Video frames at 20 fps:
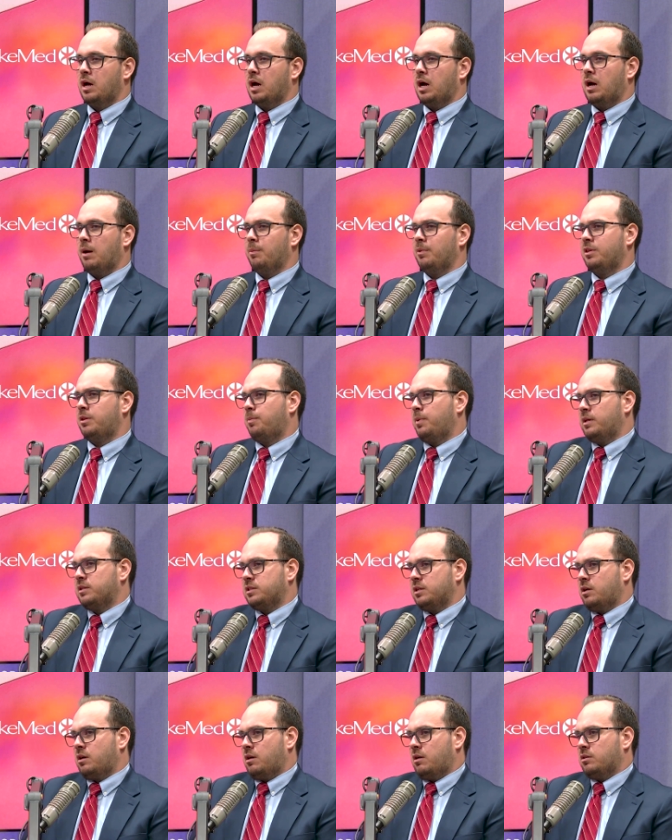It depends
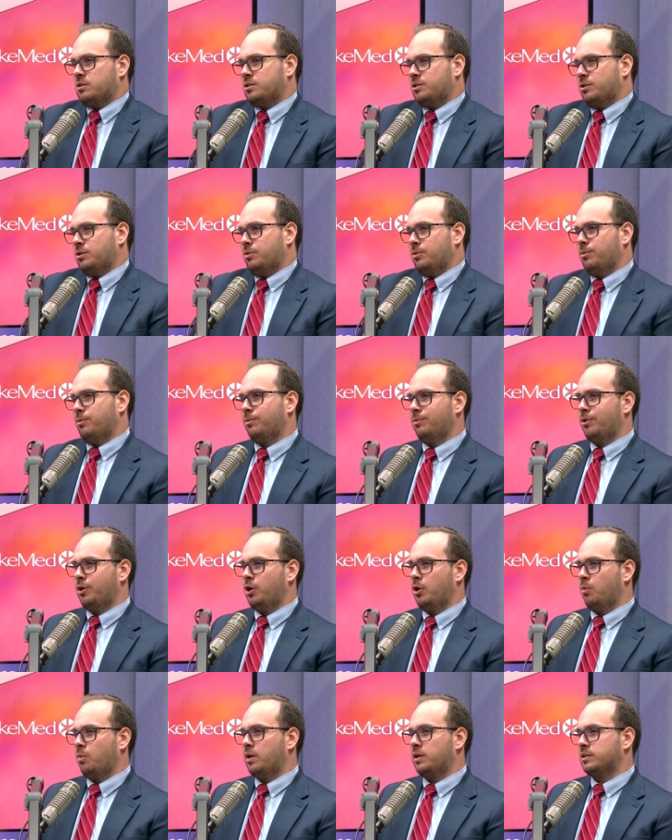on also,
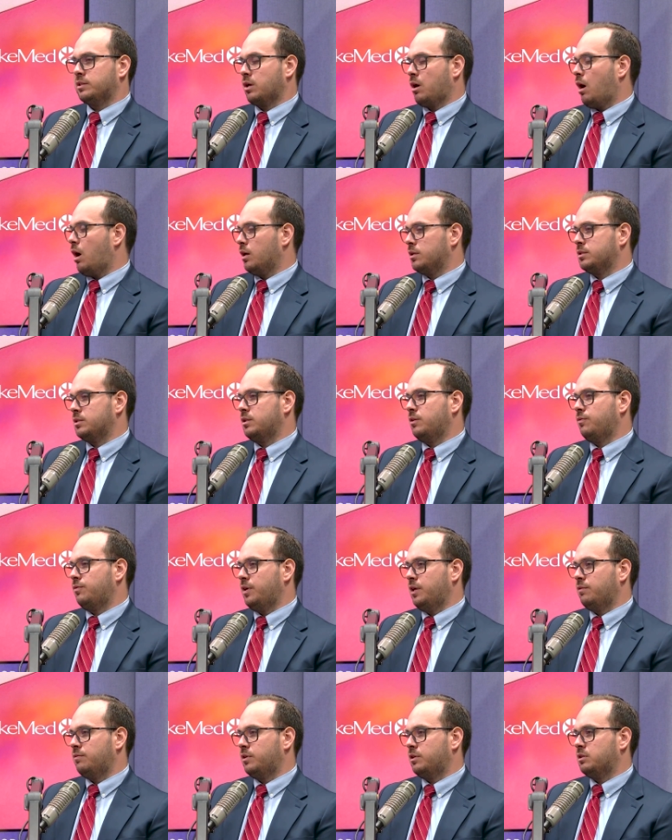what is causing the
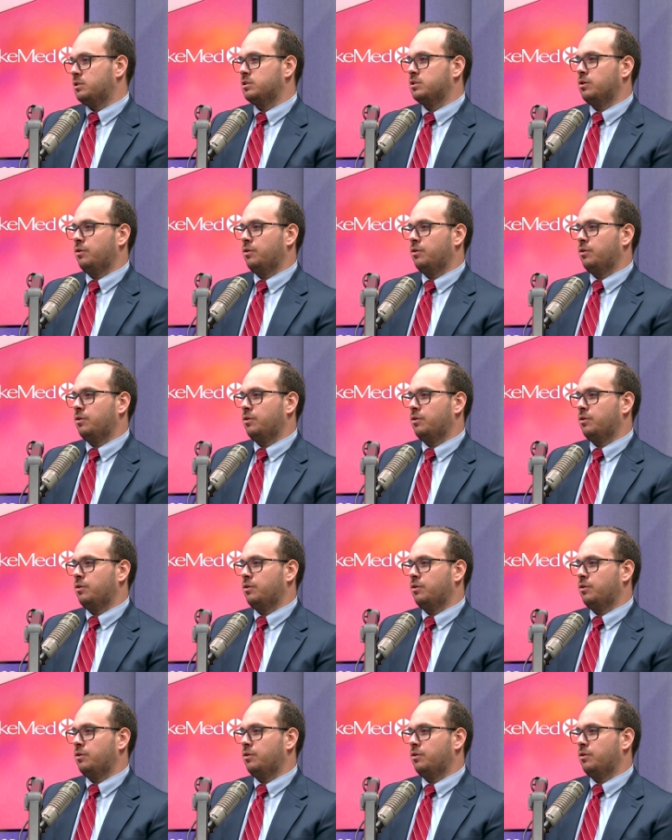fevers.